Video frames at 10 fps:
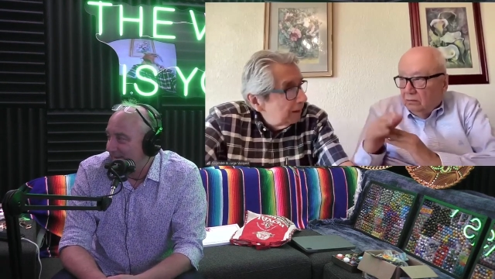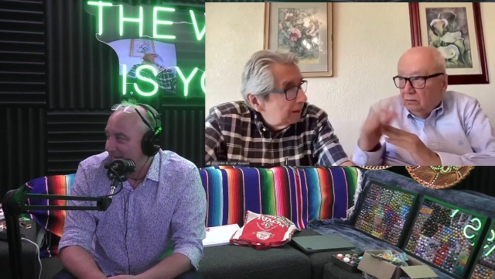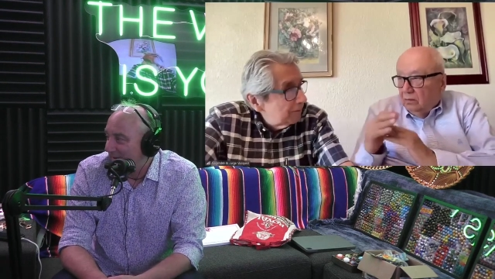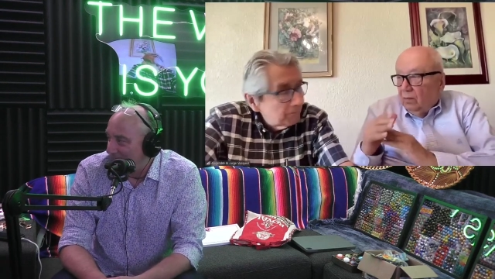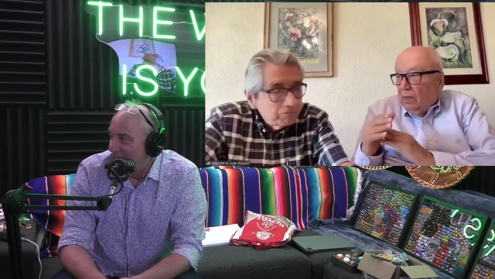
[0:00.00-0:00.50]

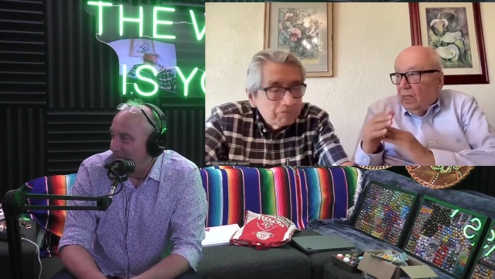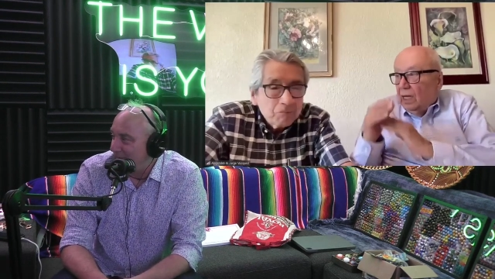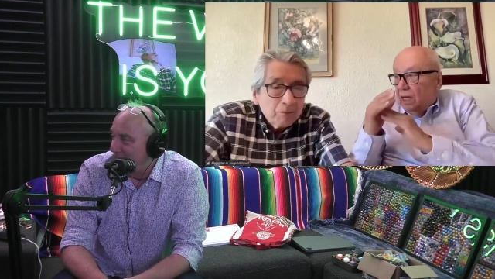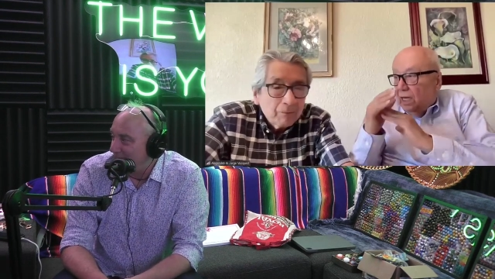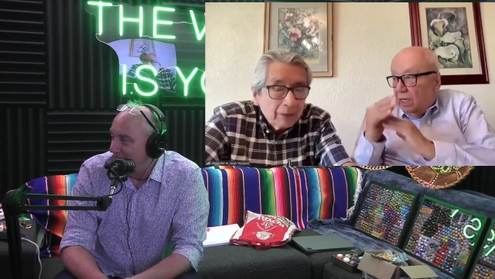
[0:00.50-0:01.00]
Speaker 1: You guys
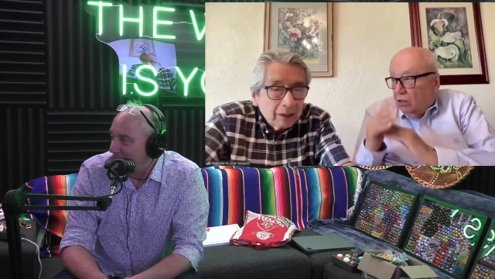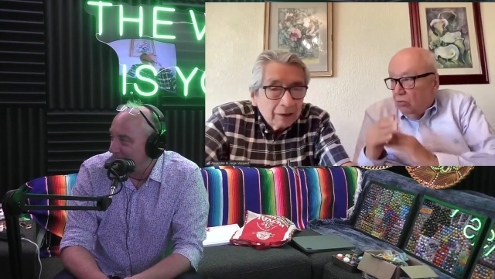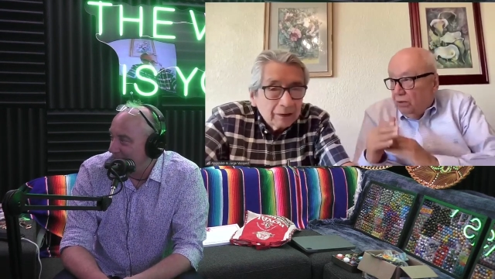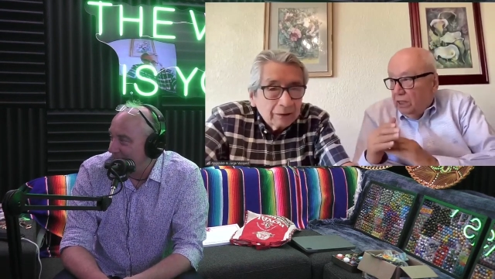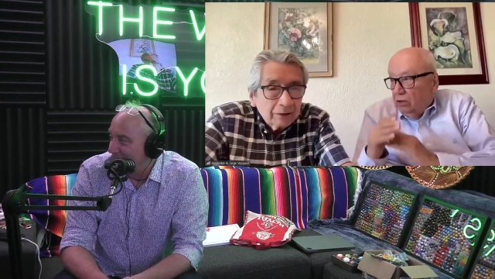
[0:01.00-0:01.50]
hearing
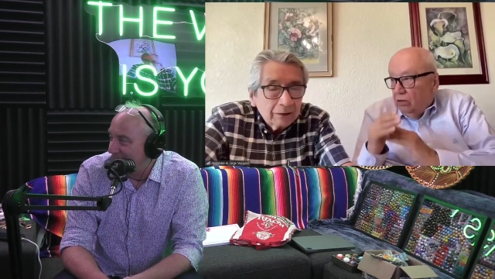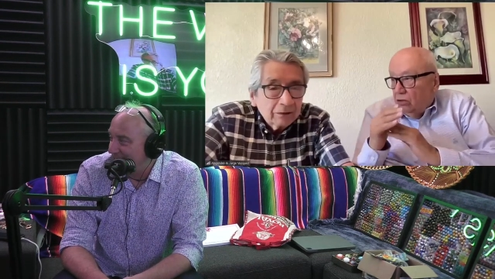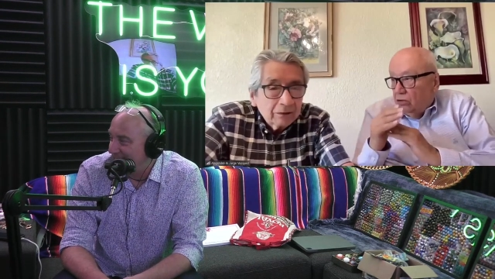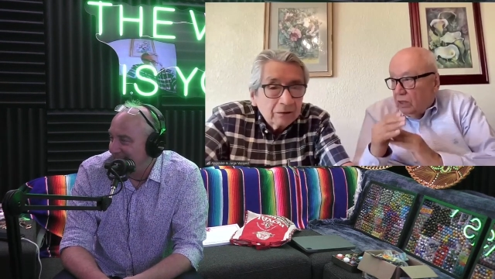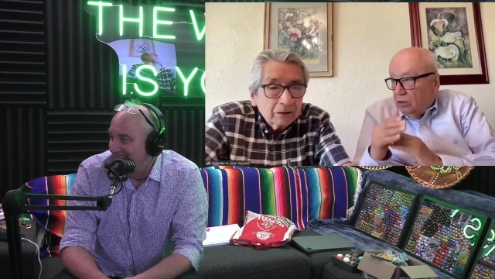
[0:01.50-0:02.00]
this?
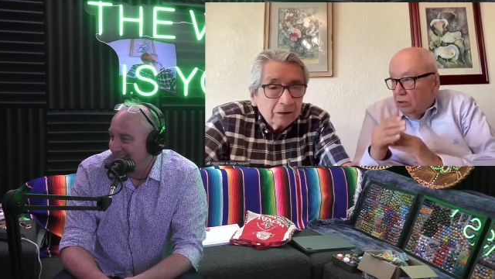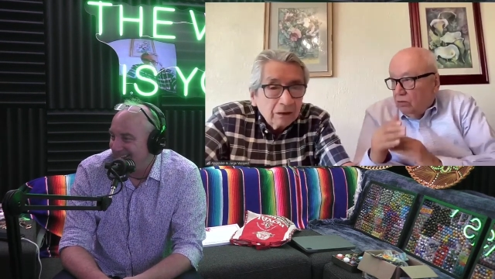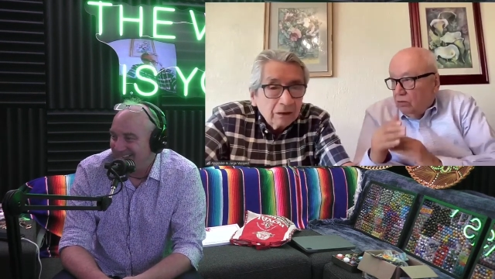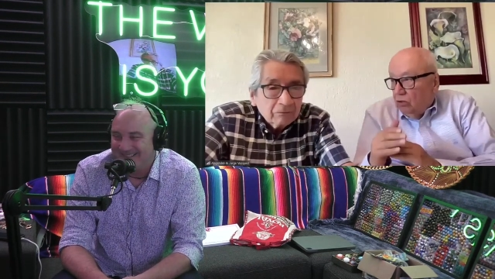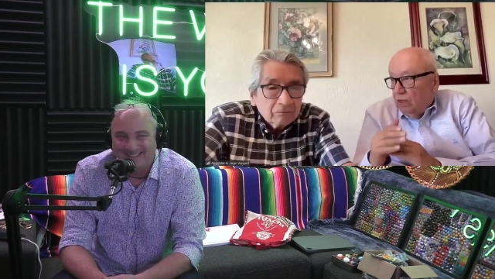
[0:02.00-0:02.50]
Nos
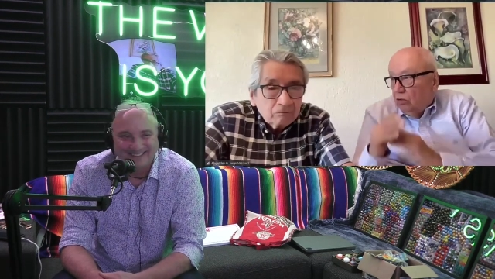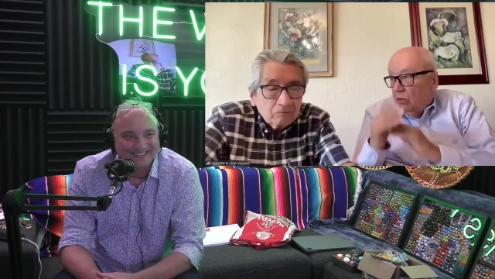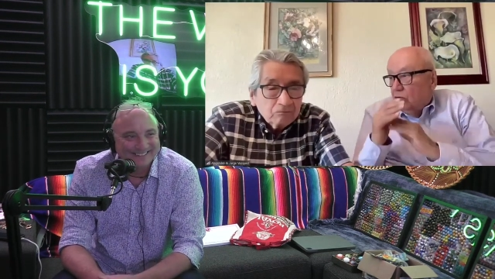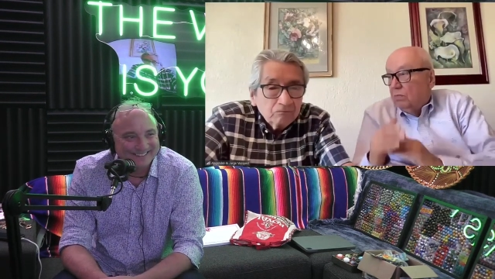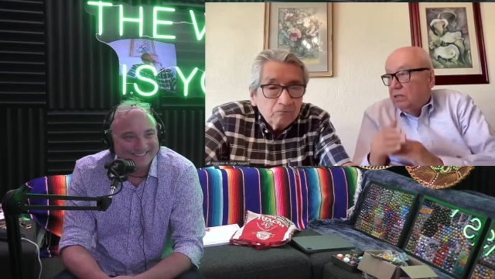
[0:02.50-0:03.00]
ayudó cuando
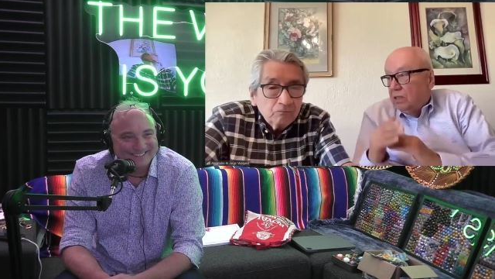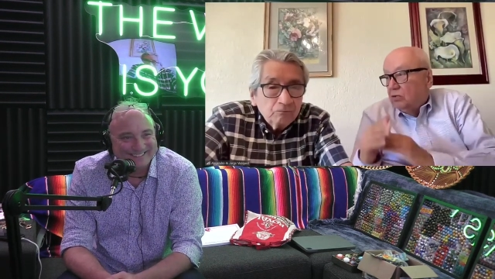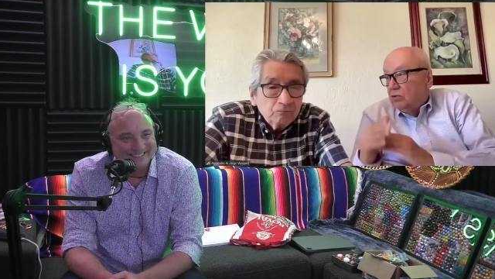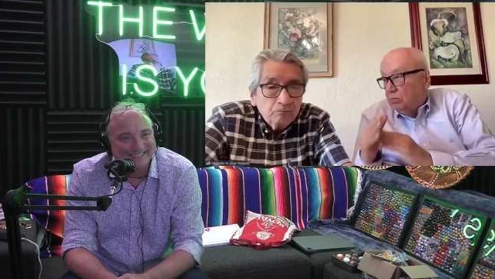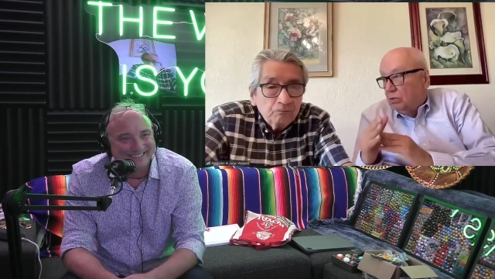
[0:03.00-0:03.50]
empezamos a
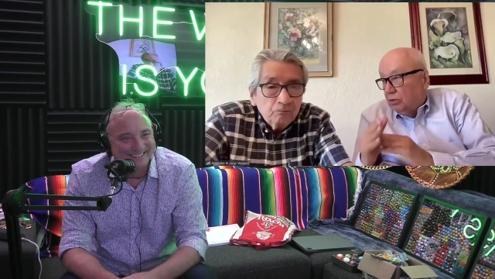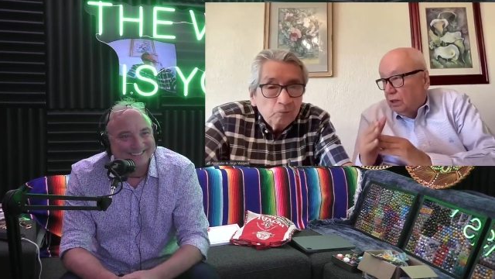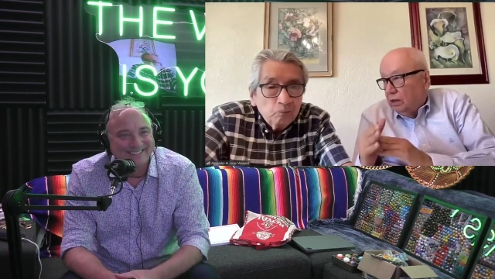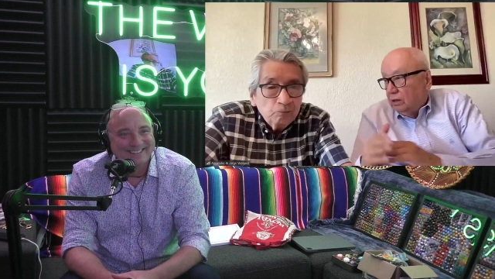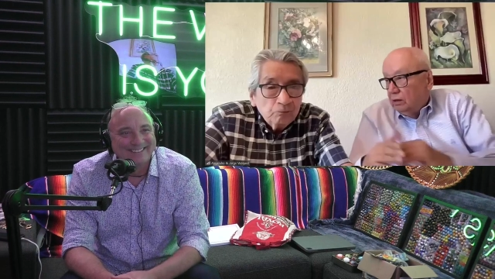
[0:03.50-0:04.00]
exportar.
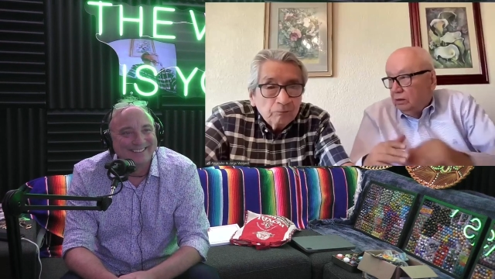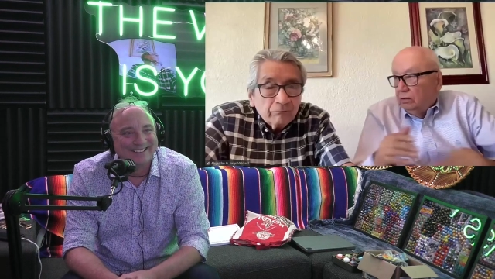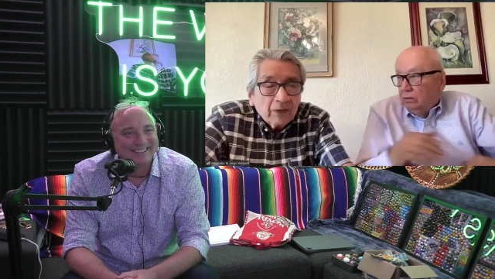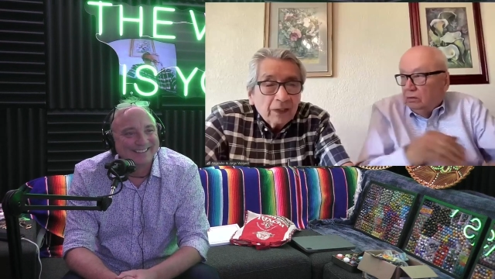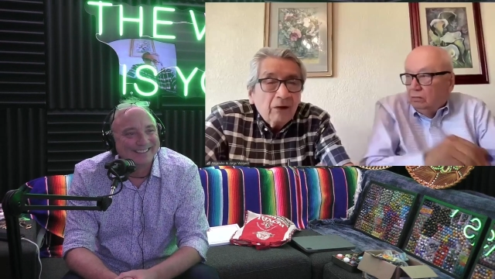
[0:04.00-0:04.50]

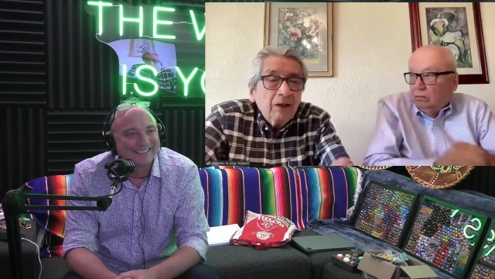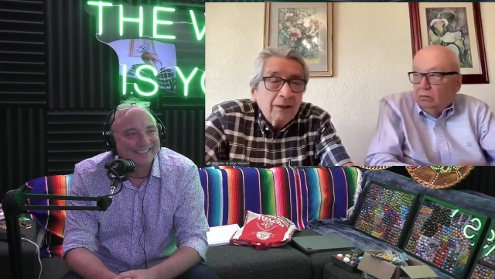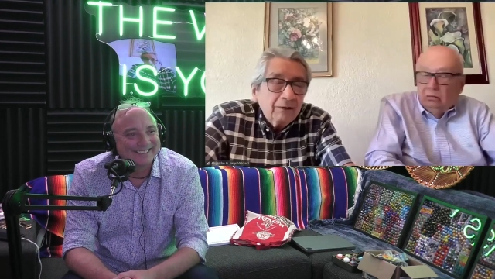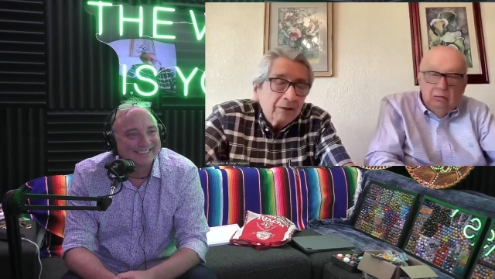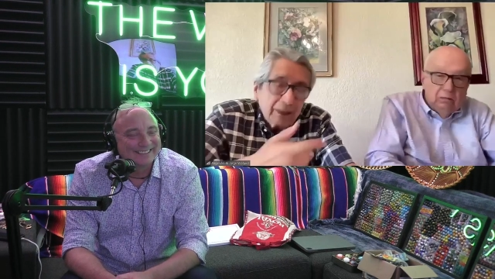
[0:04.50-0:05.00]

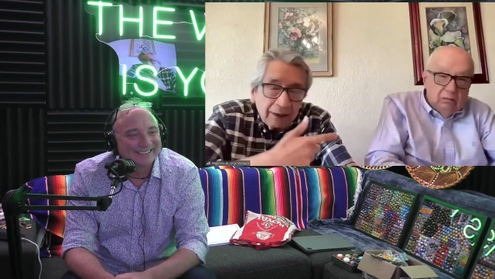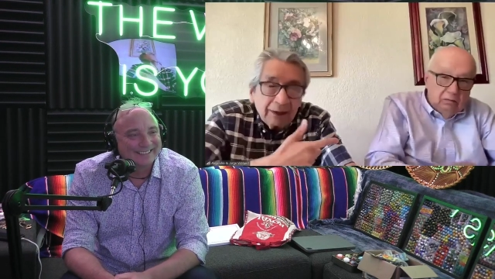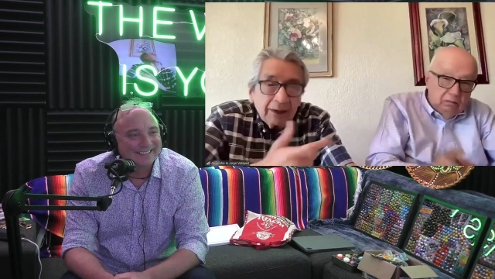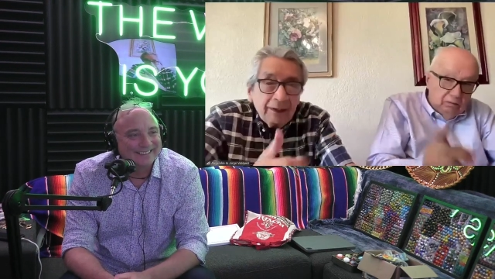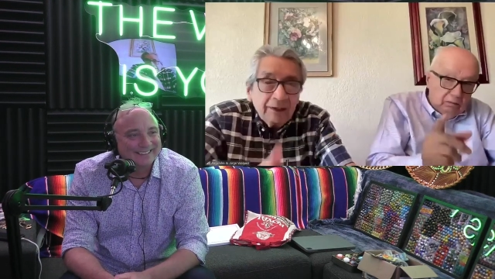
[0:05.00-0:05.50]
Okay,
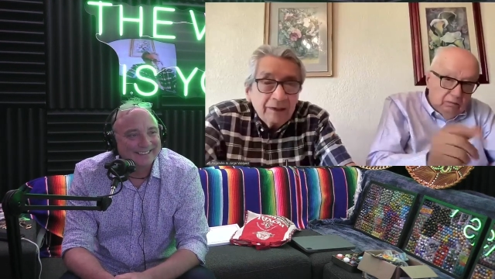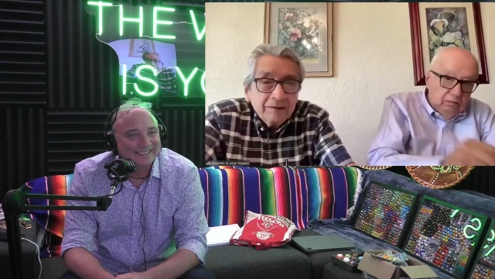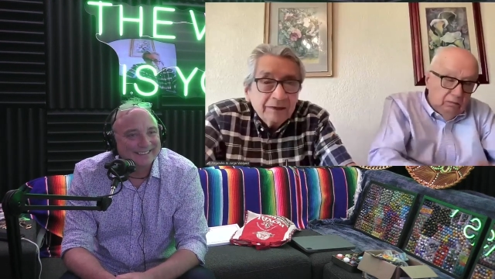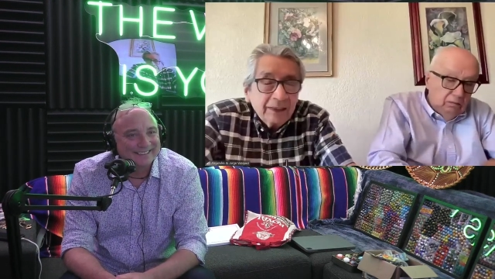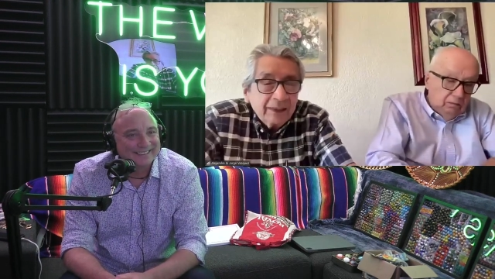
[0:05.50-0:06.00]
he he
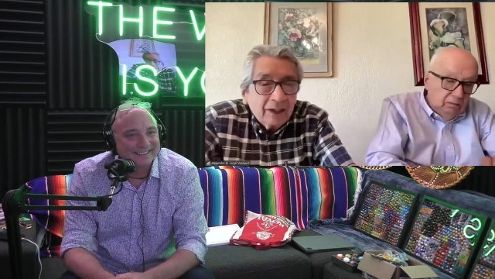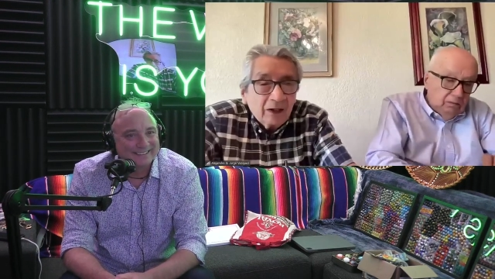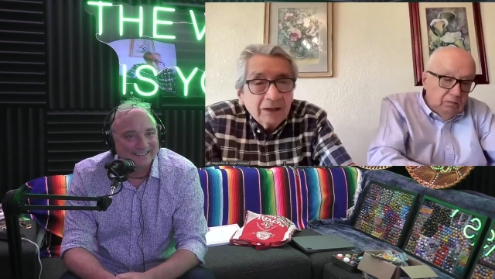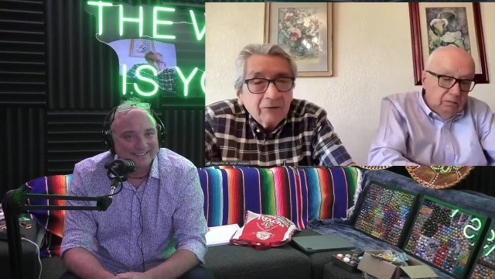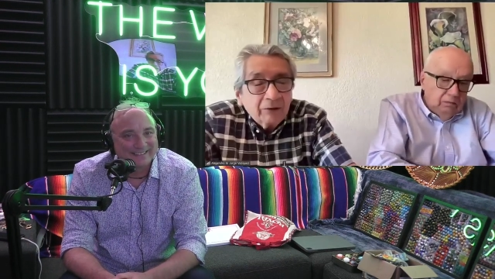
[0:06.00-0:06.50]
said
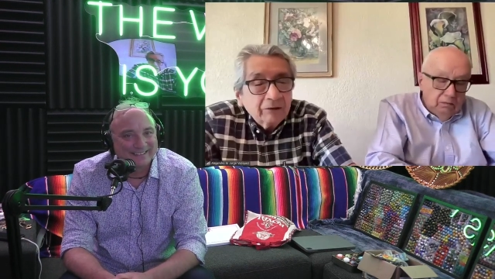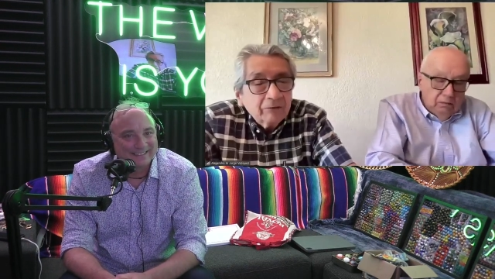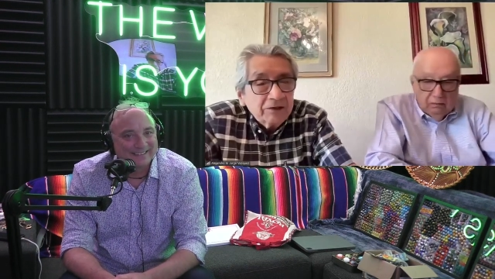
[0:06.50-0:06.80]
only when we